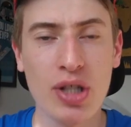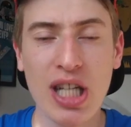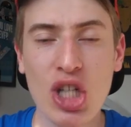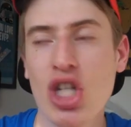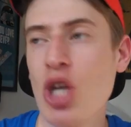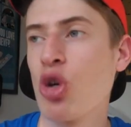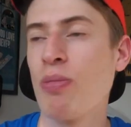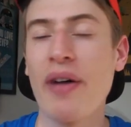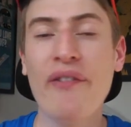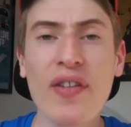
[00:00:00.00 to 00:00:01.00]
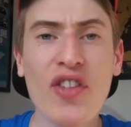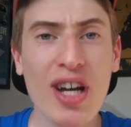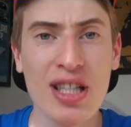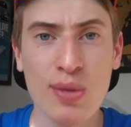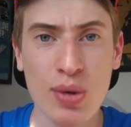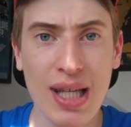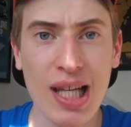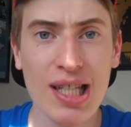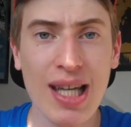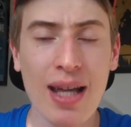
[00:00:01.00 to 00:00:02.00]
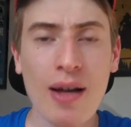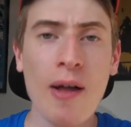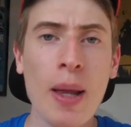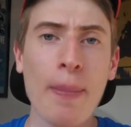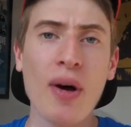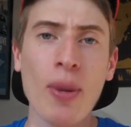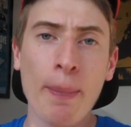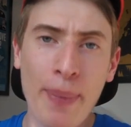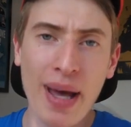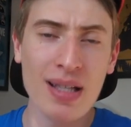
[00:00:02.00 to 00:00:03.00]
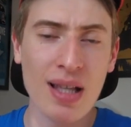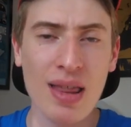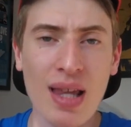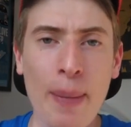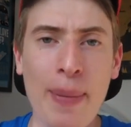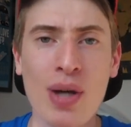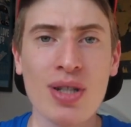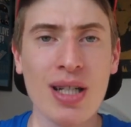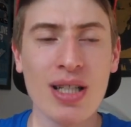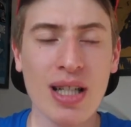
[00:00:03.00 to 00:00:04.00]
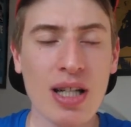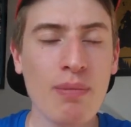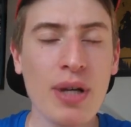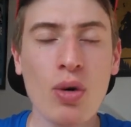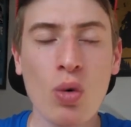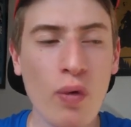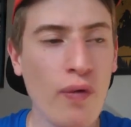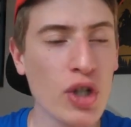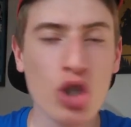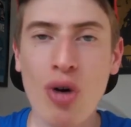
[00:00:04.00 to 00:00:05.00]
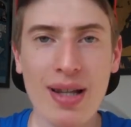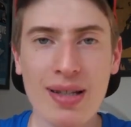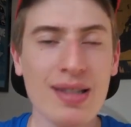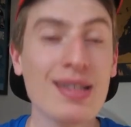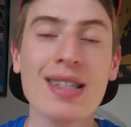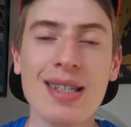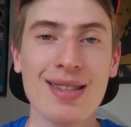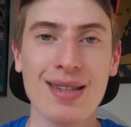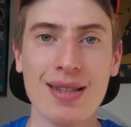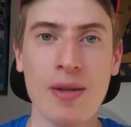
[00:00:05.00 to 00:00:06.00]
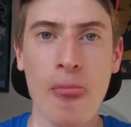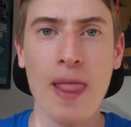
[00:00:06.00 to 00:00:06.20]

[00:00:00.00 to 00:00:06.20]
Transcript: on DHgate, you can buy 50 items on DHgate, but the best thing about it is it can be all for trends and seasons.